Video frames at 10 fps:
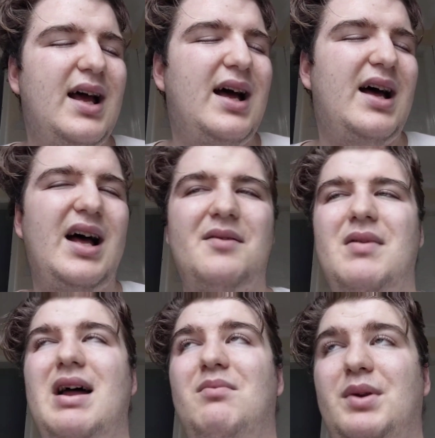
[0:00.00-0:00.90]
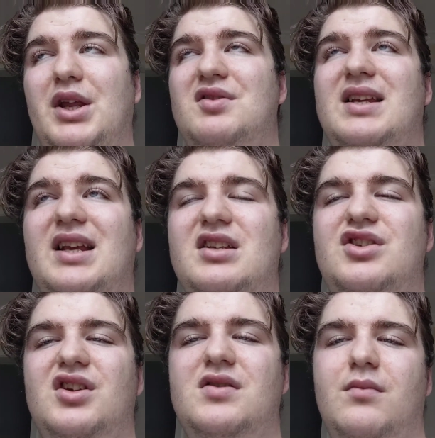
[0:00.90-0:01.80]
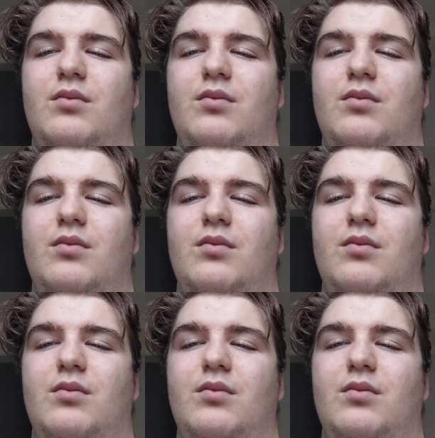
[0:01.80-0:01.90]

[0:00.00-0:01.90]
and music is just